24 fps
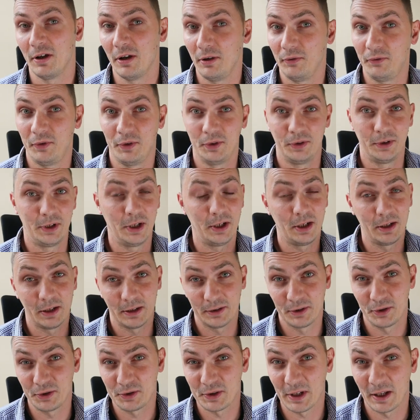If you didn't
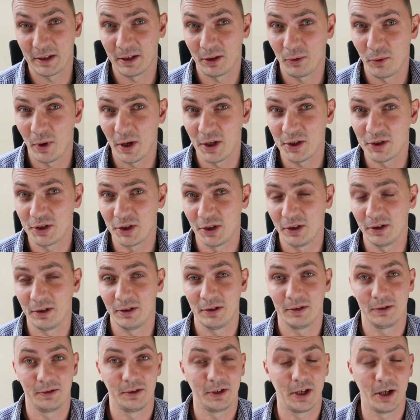understand the
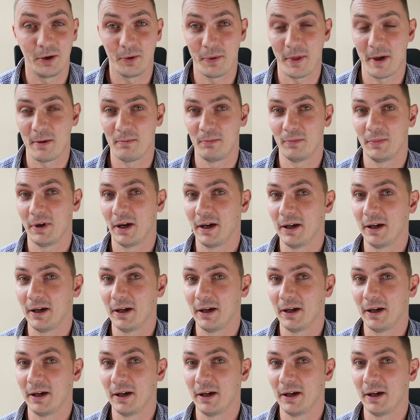question, tell them,